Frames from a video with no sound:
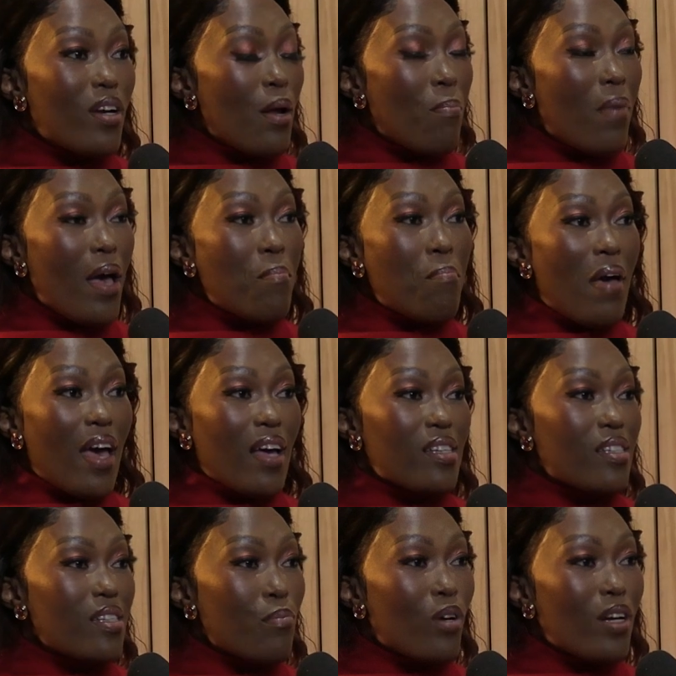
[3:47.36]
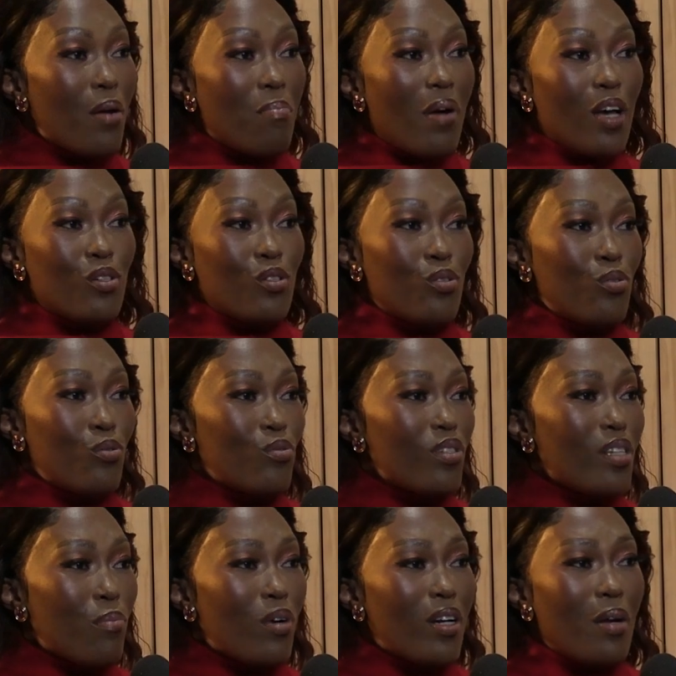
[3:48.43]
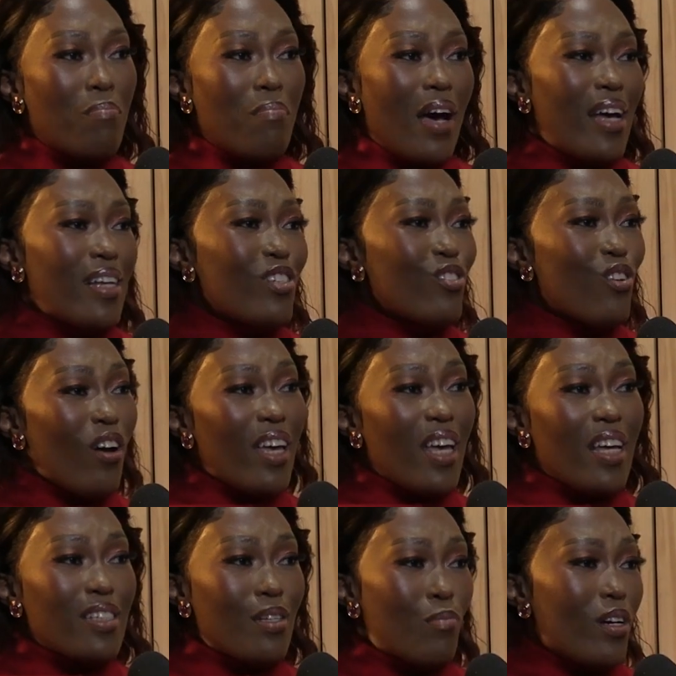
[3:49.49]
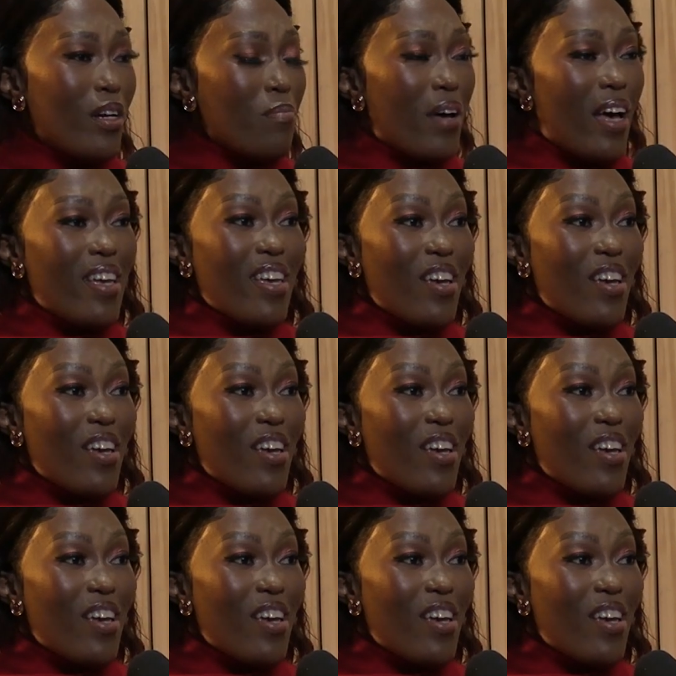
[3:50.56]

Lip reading: going to buy bags. I'm going to buy shoes. I'm going to buy stockings. I'm going to buy